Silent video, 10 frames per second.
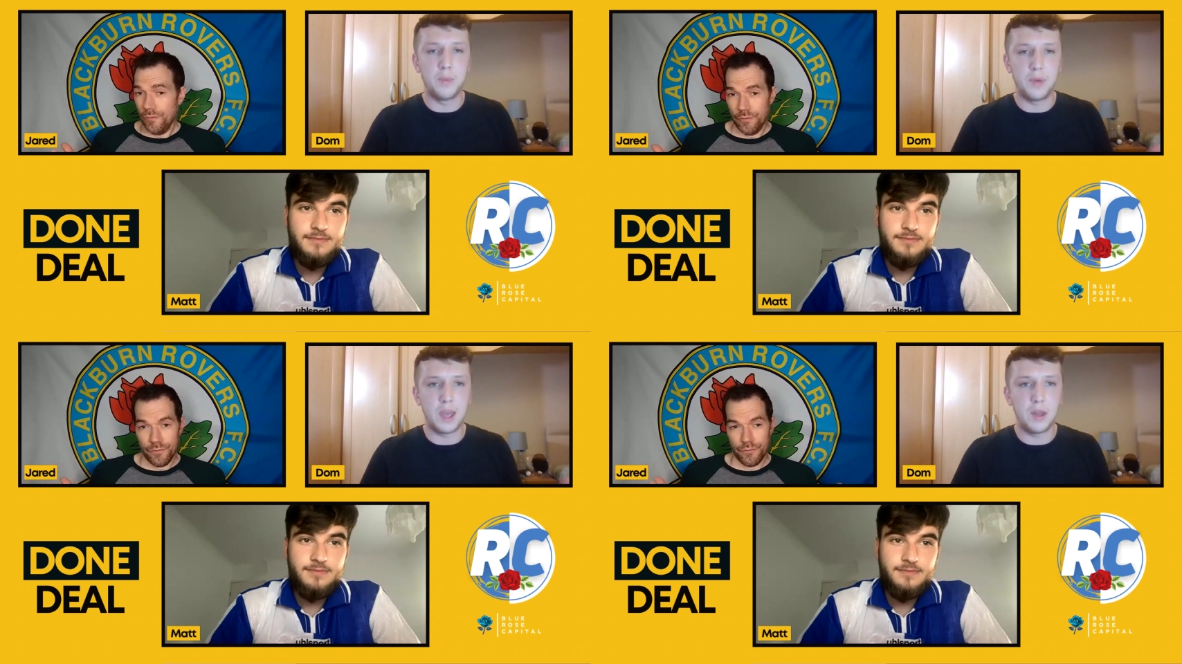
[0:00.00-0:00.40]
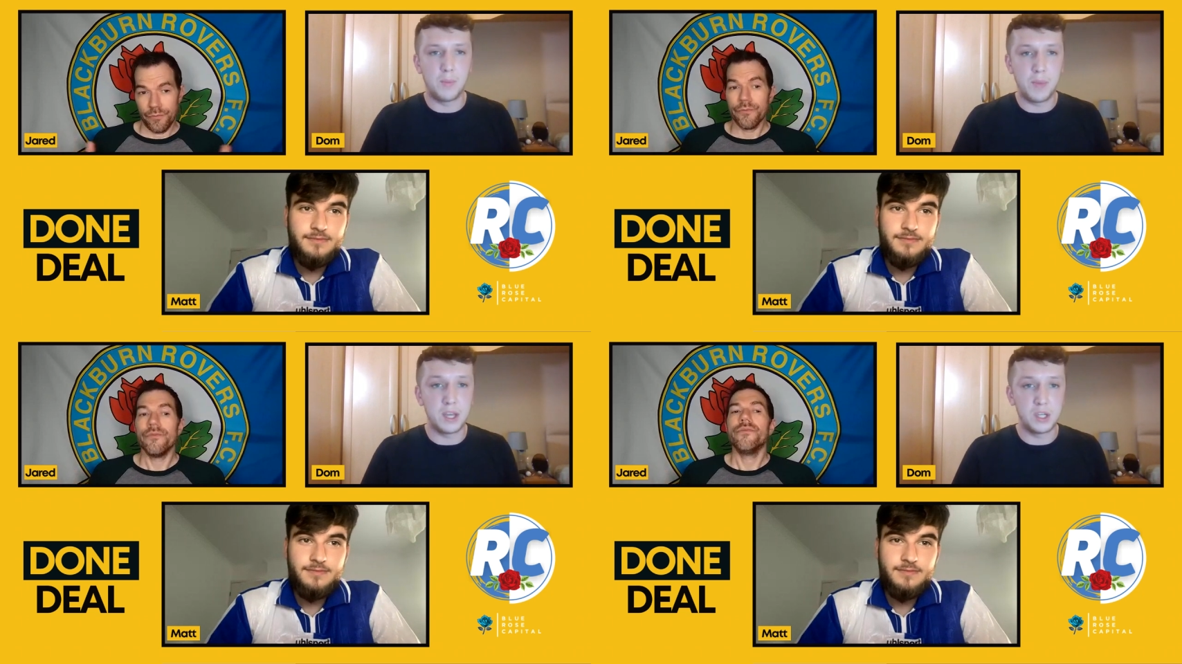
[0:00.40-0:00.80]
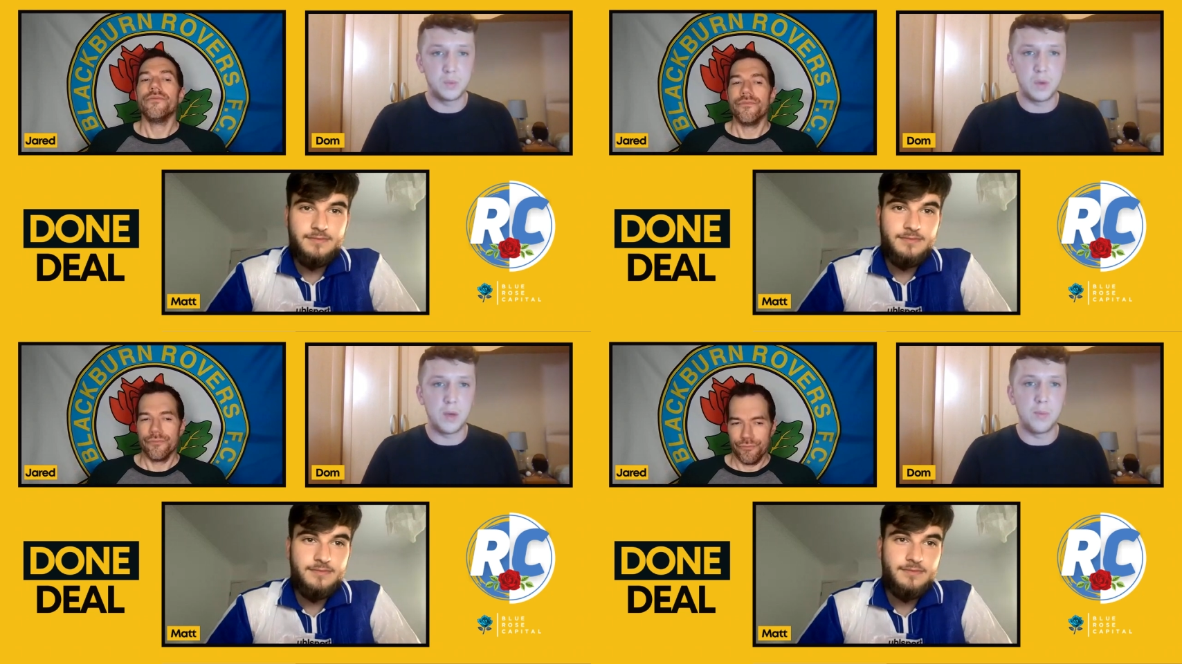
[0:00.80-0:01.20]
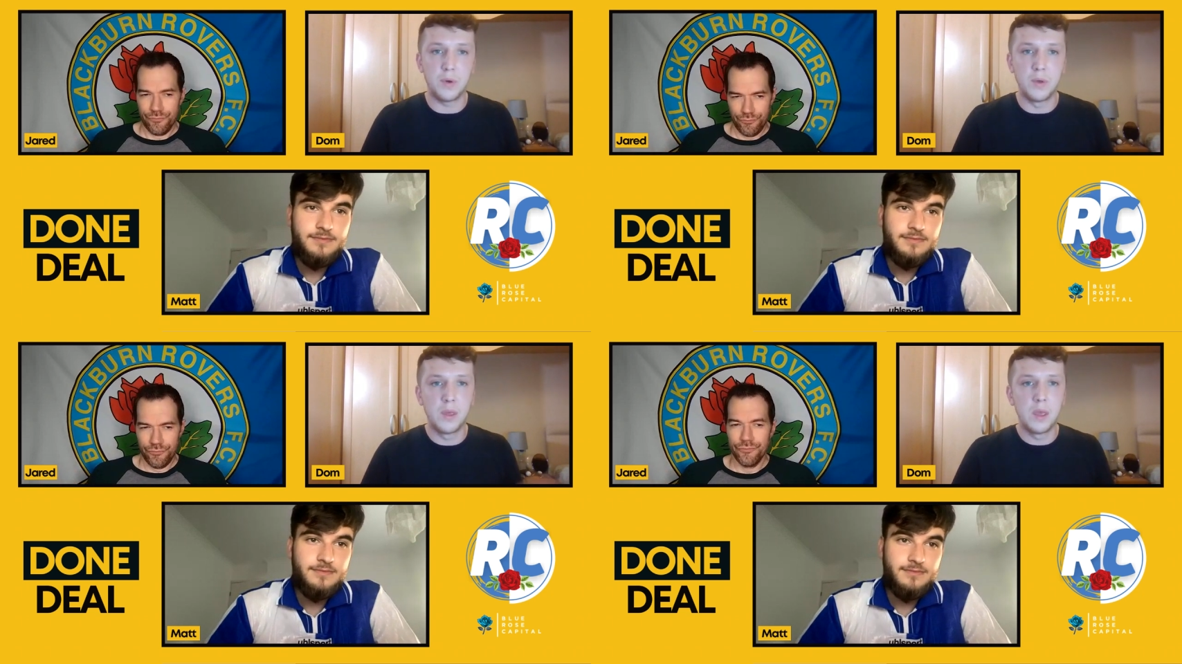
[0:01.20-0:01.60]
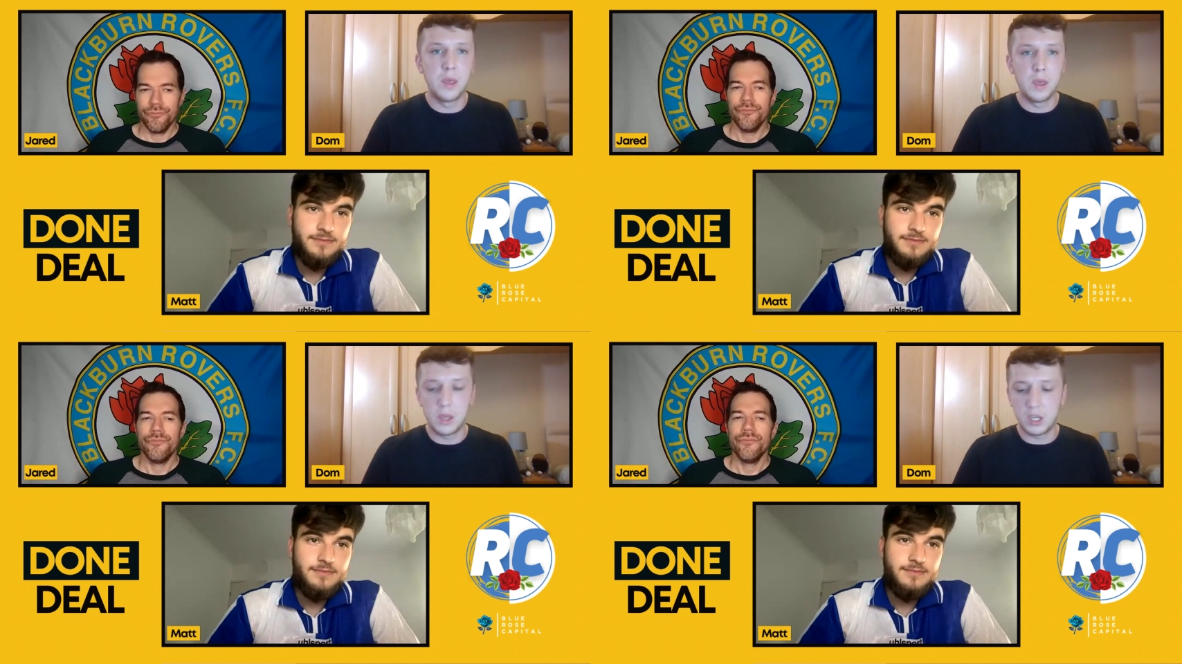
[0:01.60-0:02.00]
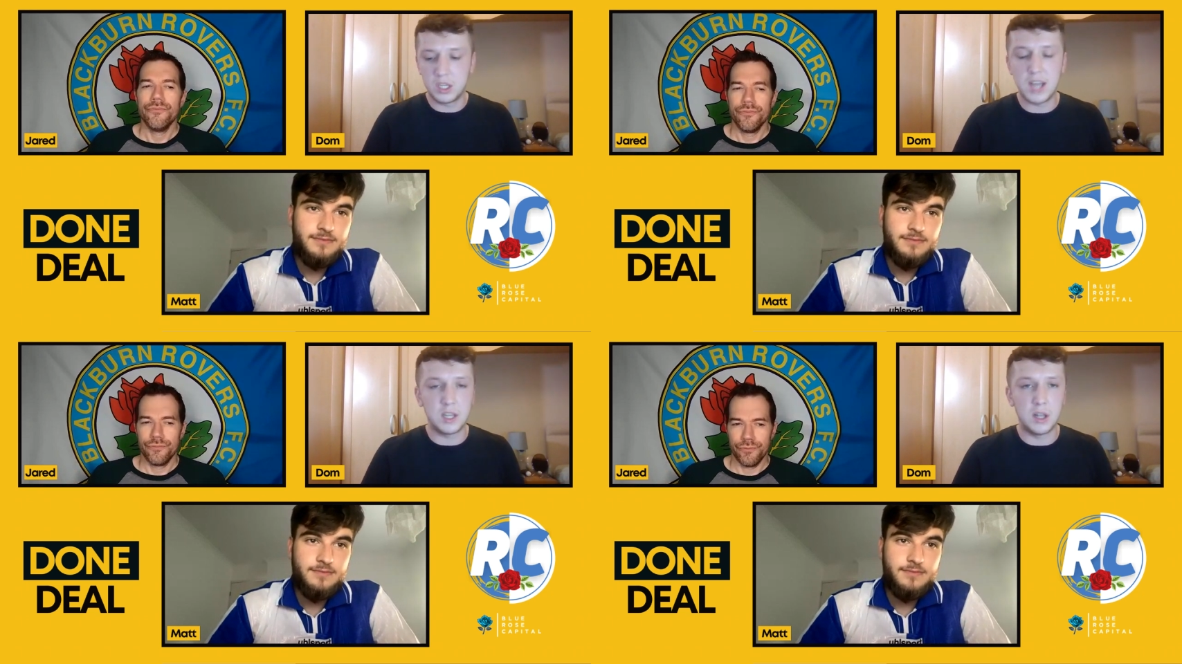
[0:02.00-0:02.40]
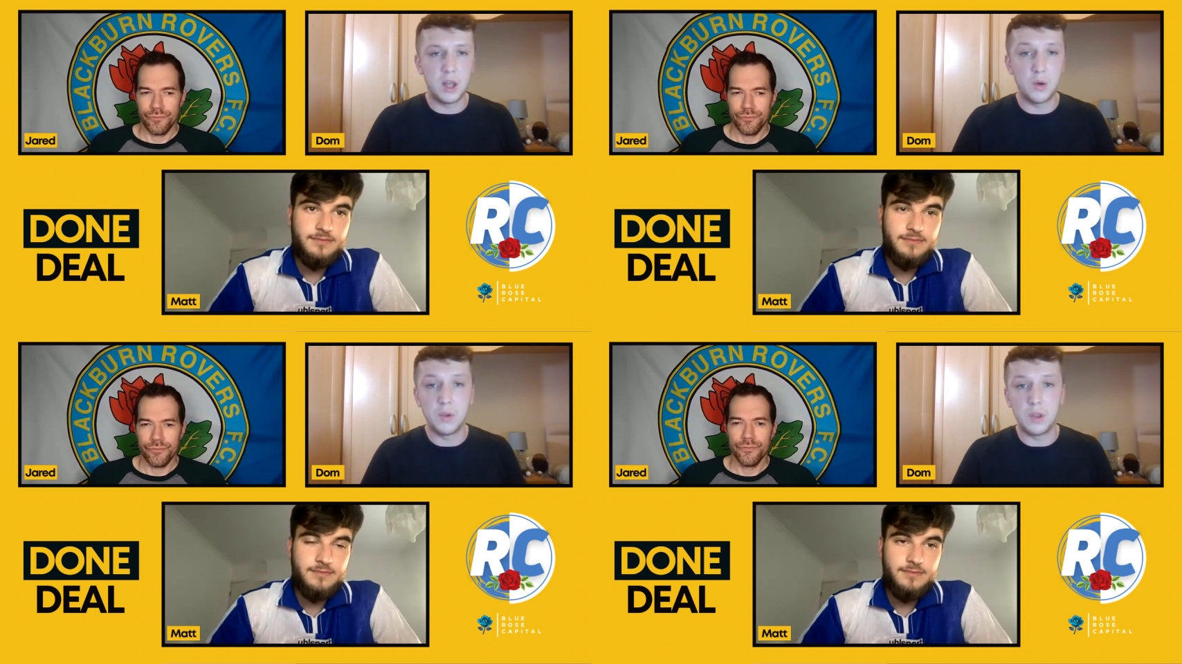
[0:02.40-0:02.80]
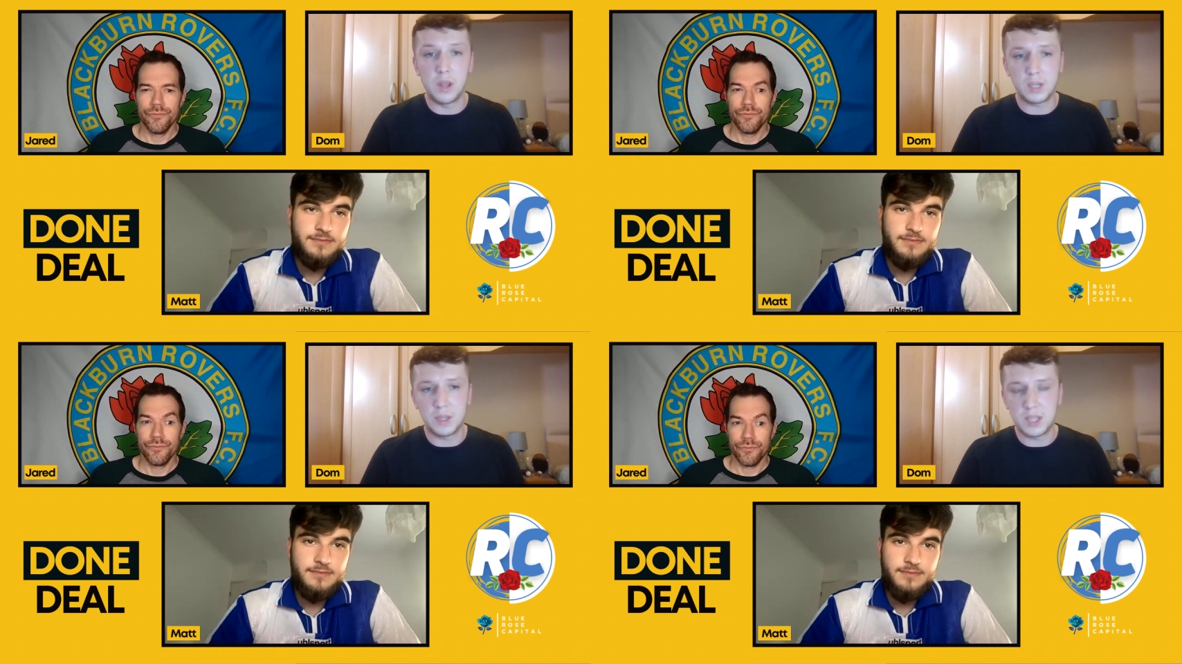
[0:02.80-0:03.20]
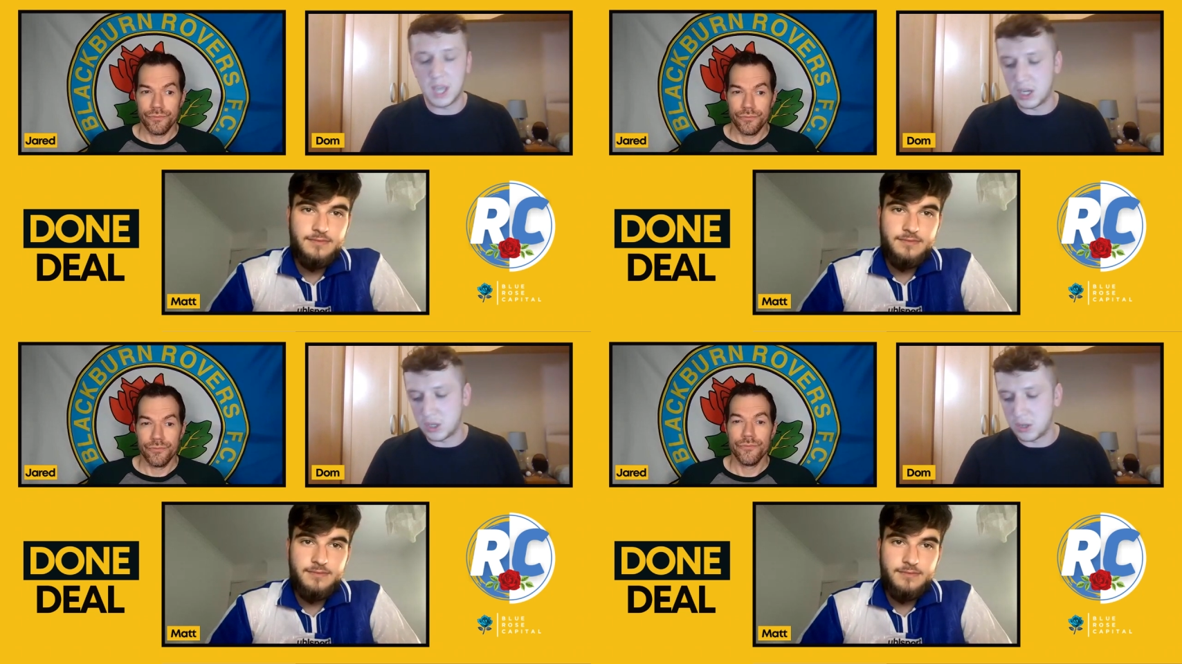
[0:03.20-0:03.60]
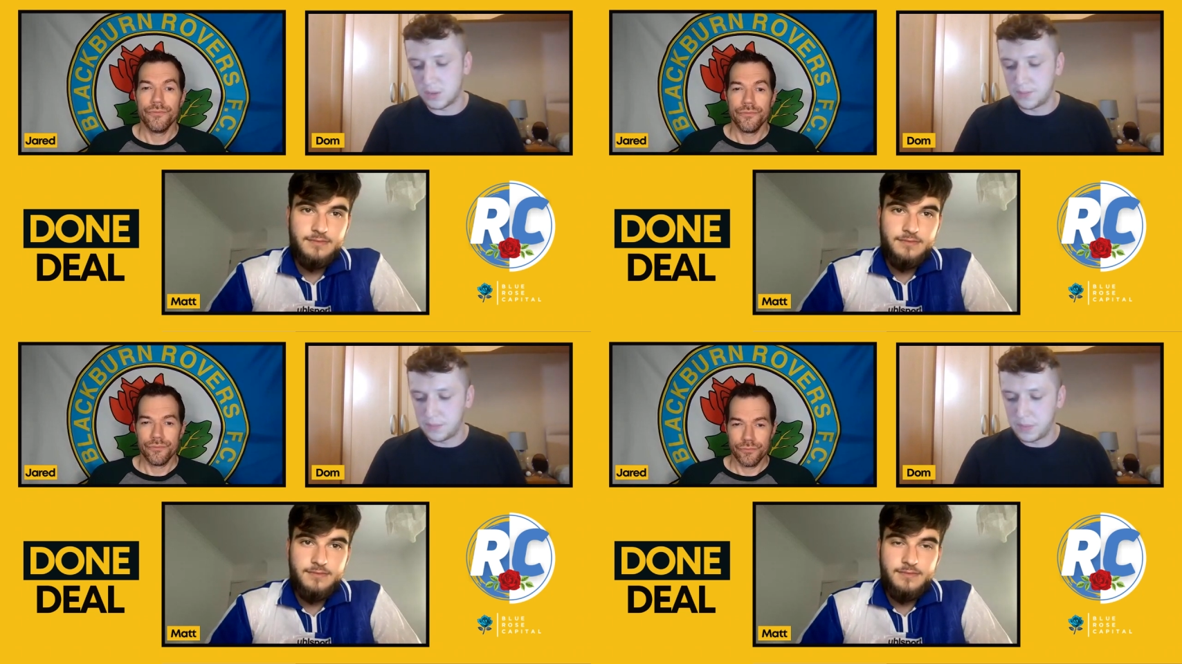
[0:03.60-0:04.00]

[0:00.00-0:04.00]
Speaker 1: they play on the pitch as well, but stats alone, the expectation.